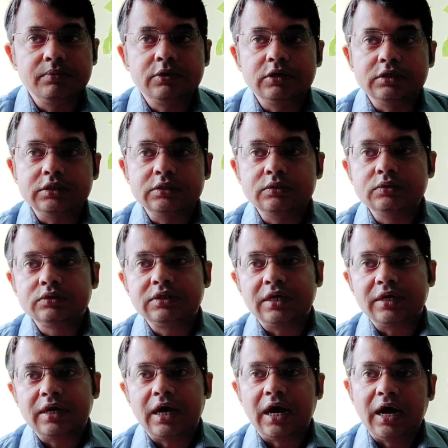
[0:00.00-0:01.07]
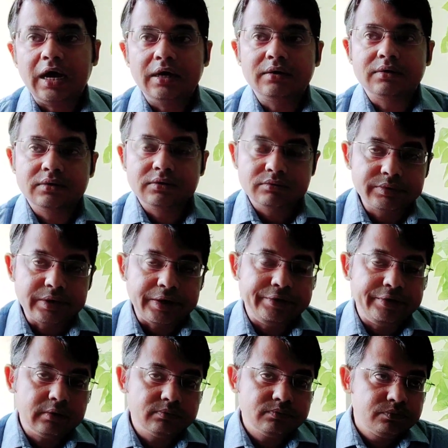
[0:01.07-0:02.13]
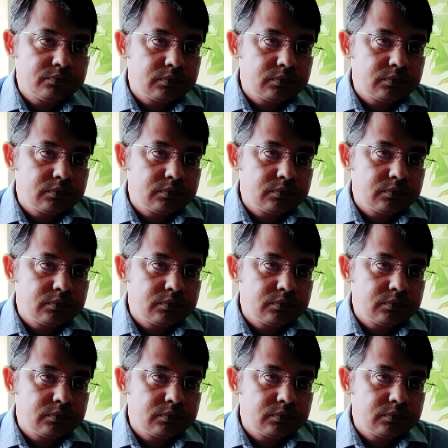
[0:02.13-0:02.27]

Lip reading: produced at a higher rate.